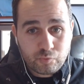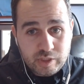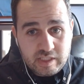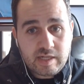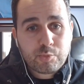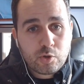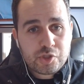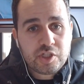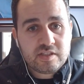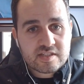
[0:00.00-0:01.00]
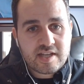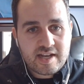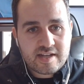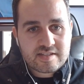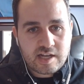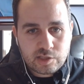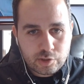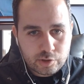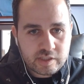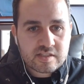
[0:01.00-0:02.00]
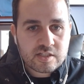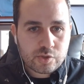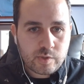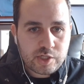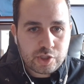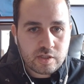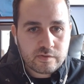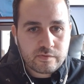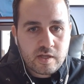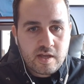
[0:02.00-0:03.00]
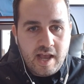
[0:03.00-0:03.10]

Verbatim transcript: really approaching this as a learning situation of